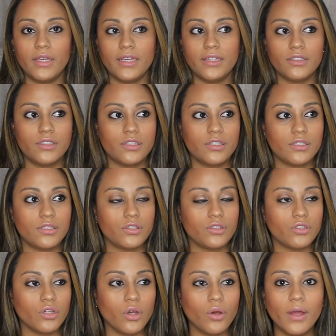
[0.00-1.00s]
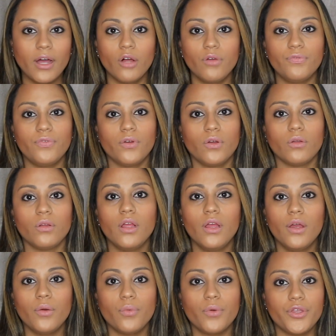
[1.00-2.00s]
It's so helpful
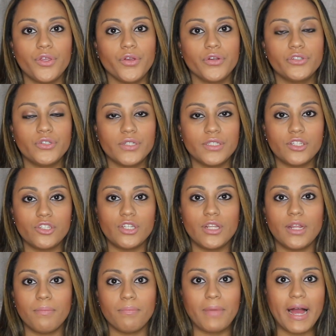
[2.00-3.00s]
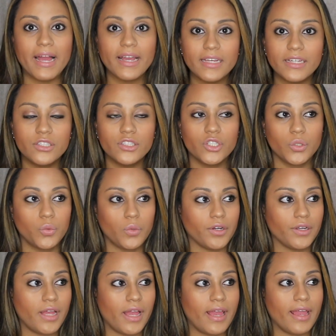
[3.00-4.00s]
when you're transitioning back into
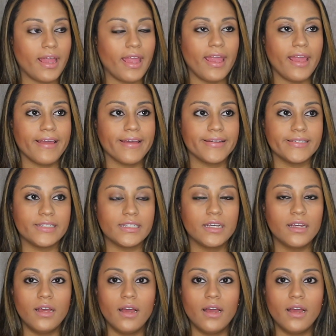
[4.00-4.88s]
working, and